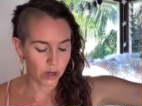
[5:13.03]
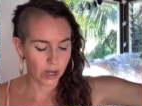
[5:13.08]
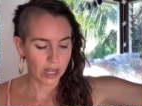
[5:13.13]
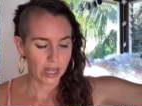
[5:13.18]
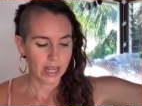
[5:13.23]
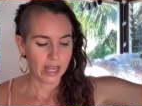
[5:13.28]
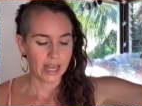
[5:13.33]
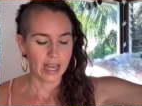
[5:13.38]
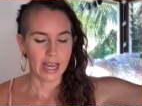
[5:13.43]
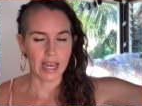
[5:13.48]

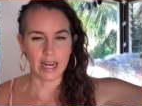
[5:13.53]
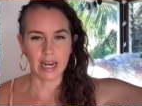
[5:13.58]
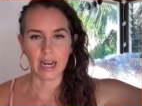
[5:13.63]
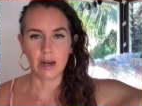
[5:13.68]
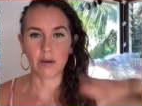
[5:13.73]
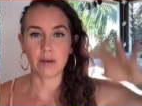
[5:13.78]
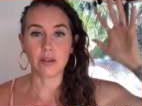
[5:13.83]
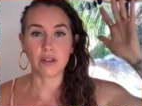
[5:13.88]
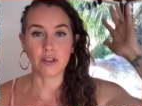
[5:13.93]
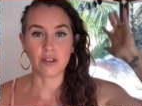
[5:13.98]
and I
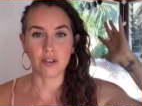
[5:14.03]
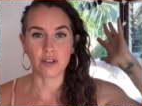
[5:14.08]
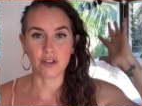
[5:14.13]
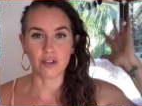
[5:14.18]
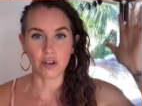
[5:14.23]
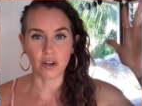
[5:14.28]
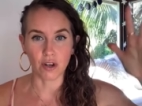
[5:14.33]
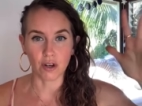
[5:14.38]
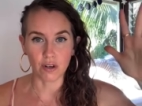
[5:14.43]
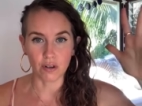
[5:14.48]
was just
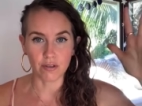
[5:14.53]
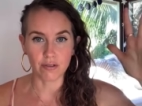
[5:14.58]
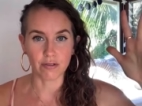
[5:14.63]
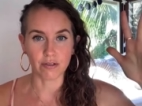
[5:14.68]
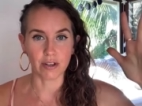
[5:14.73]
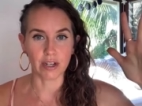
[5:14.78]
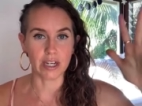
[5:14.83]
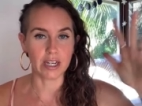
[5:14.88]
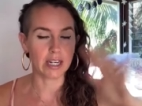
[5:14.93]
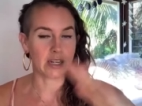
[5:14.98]
over
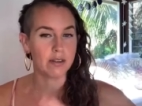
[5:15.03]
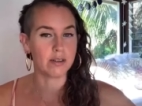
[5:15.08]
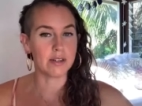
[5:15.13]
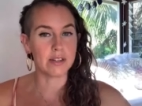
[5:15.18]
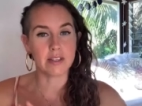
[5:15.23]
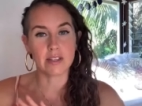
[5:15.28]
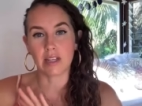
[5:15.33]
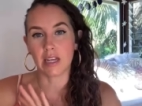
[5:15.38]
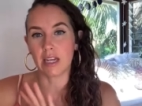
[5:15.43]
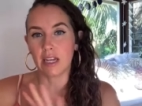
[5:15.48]
it. I was
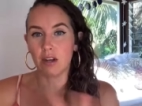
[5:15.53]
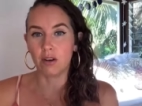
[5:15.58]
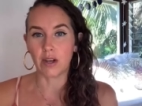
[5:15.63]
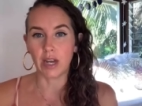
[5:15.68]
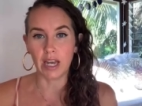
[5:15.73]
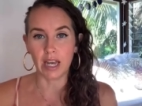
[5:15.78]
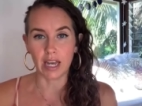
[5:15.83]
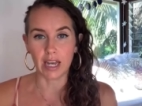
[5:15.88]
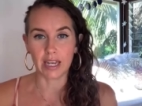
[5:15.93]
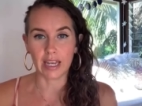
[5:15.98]
like, okay,
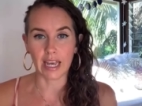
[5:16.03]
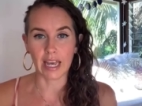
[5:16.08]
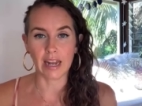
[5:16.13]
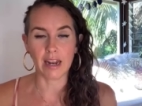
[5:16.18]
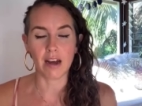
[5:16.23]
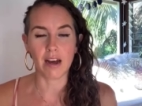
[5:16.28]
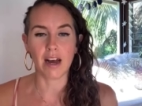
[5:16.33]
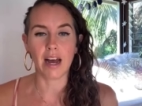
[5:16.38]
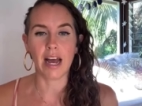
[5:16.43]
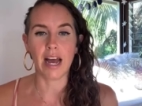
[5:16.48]
I
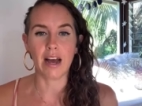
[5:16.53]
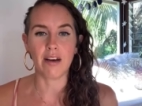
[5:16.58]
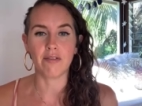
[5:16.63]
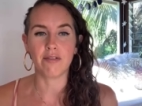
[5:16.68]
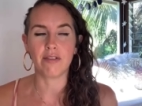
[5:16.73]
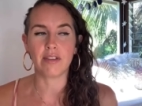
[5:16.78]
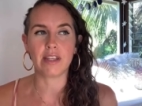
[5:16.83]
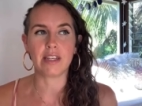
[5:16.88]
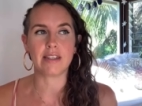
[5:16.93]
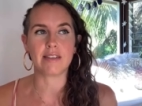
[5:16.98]
cannot have
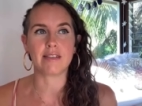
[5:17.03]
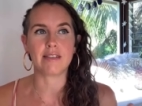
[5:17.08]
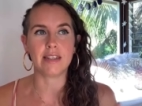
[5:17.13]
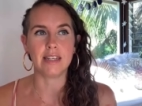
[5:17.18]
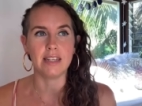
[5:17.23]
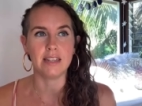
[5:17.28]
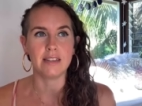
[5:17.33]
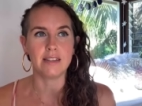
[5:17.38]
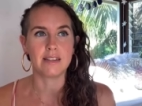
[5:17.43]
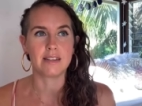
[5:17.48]
this
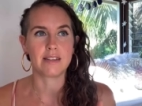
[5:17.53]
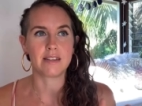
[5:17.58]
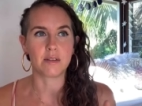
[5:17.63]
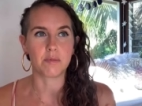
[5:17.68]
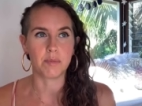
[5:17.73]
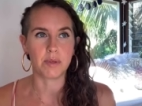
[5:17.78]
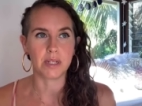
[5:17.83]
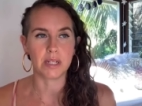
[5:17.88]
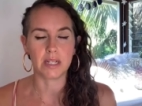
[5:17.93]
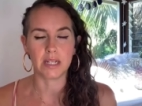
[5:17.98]

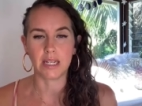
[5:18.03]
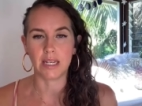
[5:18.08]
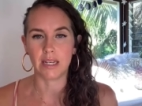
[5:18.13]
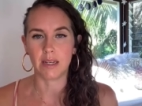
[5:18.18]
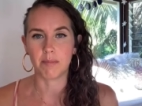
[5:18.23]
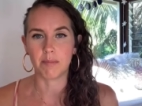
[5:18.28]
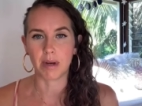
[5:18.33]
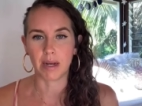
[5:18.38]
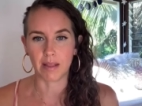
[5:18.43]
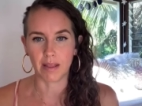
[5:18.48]
instability in
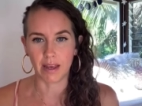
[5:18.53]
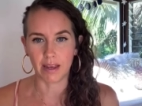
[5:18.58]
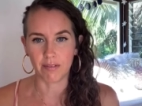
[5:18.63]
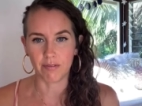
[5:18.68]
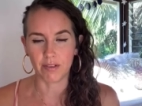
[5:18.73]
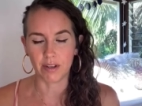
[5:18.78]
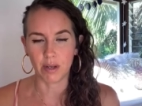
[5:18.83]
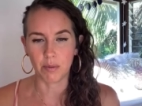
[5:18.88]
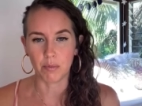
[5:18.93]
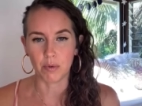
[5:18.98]
my life
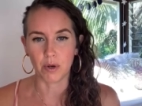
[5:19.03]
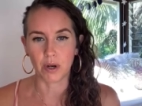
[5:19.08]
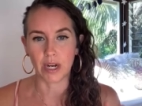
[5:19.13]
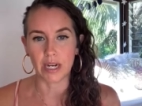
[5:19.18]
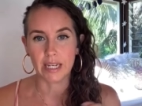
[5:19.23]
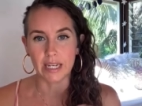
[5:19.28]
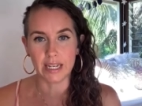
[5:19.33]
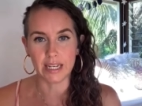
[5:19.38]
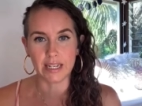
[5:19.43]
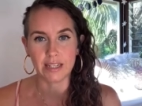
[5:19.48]
anymore. I
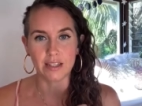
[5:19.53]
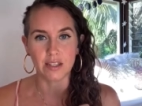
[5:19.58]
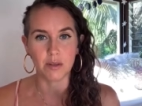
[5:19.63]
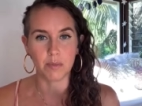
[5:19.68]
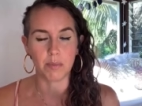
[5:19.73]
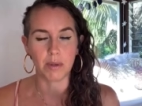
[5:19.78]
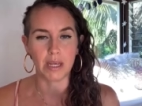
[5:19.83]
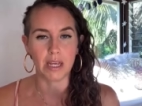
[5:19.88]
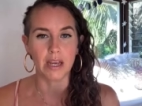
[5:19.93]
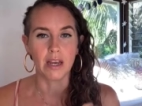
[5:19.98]
need to
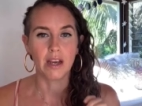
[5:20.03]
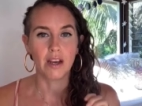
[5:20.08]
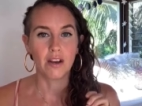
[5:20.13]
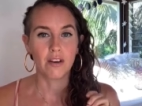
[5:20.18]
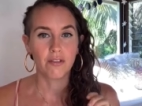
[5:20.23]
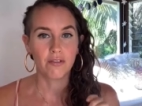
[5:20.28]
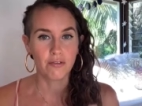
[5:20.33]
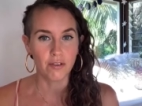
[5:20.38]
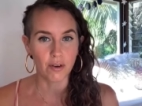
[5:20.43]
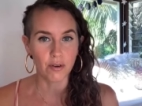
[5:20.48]
be
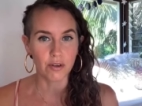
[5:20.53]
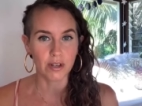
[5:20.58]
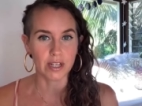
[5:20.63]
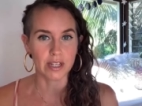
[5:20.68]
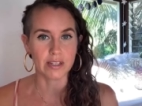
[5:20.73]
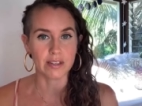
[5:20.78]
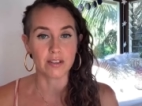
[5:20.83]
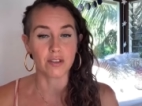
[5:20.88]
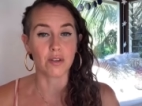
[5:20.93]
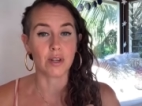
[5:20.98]
focused,
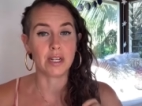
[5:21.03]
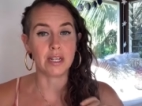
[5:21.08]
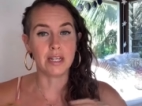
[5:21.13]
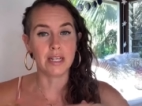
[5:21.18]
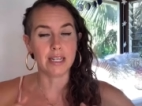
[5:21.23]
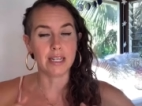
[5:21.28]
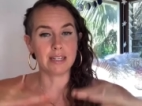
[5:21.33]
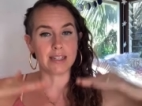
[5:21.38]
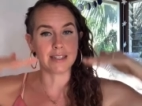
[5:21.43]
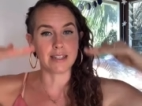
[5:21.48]
so I need
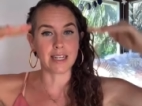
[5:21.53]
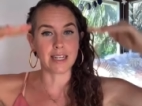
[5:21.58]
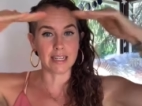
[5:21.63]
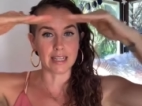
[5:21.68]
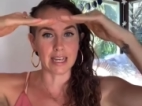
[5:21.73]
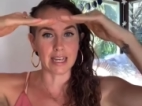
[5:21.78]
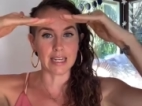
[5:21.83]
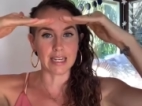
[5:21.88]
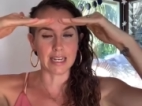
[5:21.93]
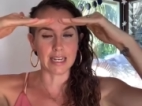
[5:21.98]
to take
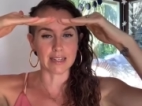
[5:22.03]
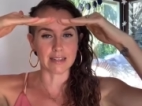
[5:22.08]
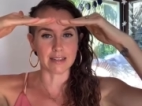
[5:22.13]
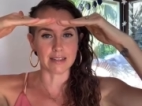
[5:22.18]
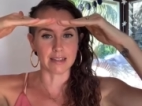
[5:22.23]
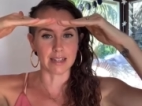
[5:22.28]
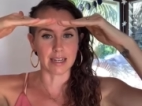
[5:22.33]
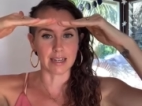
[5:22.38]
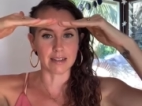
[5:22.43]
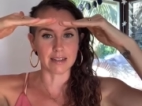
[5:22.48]
that next
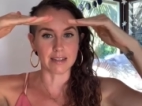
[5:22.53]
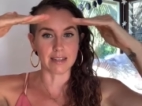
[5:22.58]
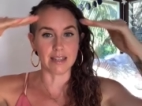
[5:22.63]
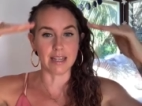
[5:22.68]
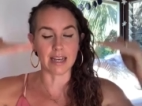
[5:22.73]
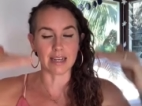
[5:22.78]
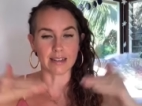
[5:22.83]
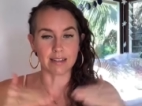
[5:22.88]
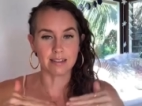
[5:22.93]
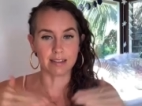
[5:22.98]
le-
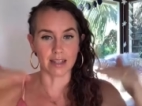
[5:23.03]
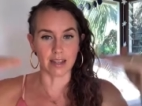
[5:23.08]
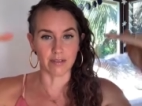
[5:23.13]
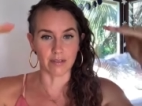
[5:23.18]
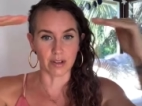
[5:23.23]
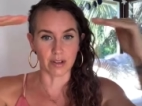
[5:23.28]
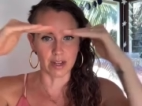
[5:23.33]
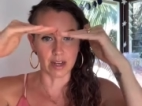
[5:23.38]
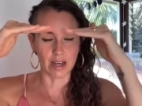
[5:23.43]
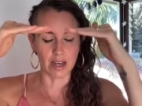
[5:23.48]
next level
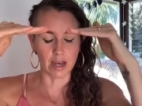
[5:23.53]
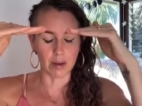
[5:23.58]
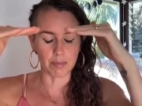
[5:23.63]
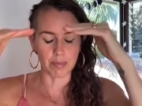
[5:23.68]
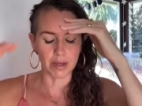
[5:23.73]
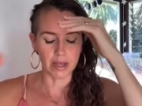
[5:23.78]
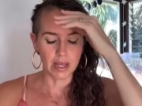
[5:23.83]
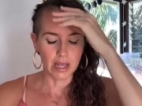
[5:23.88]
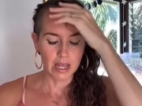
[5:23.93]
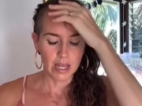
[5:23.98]
up.
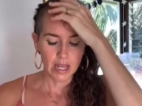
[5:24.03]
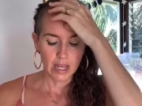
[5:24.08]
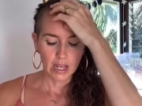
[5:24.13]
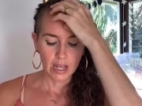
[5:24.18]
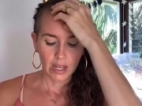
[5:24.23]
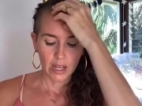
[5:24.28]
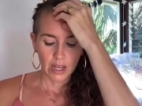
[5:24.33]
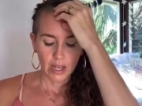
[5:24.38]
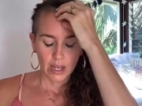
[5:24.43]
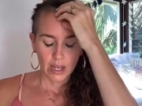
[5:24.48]

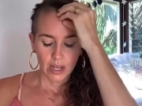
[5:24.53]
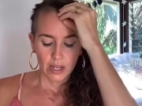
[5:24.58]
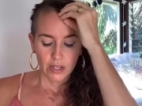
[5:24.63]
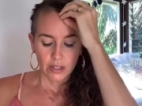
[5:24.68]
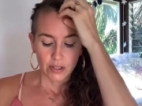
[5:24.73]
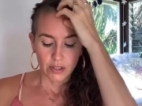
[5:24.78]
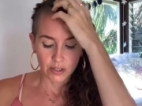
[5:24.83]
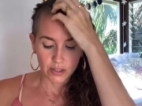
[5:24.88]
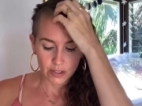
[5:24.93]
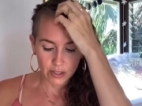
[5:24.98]

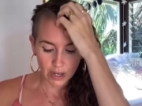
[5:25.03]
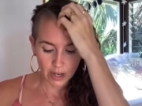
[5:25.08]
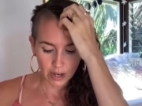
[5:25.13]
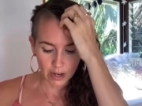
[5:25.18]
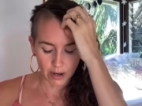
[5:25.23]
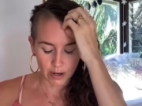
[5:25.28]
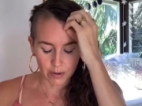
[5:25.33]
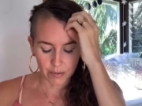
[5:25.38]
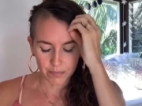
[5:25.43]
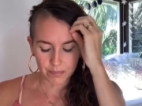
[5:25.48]

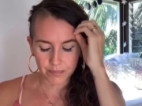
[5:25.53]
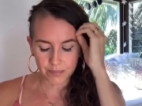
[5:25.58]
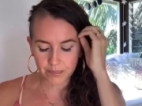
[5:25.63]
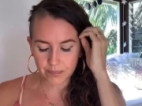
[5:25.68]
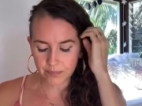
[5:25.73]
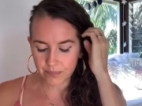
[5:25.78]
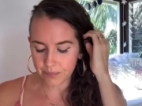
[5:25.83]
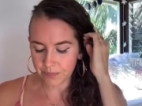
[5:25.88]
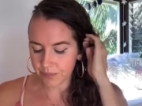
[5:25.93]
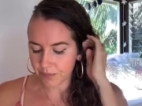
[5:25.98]
So,
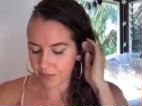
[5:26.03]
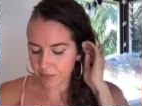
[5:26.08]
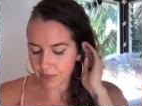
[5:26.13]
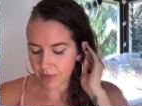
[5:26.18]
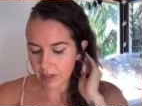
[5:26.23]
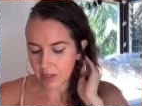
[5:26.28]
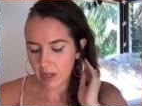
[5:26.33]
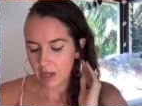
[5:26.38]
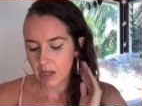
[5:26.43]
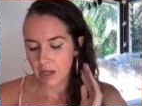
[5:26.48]

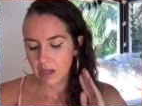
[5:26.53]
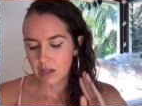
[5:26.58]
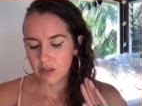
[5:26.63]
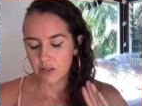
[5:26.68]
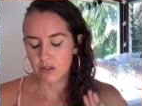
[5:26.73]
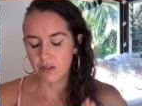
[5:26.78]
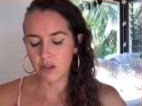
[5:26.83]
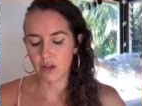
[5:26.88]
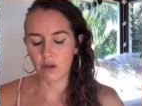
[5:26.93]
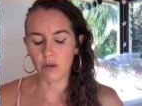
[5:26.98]
so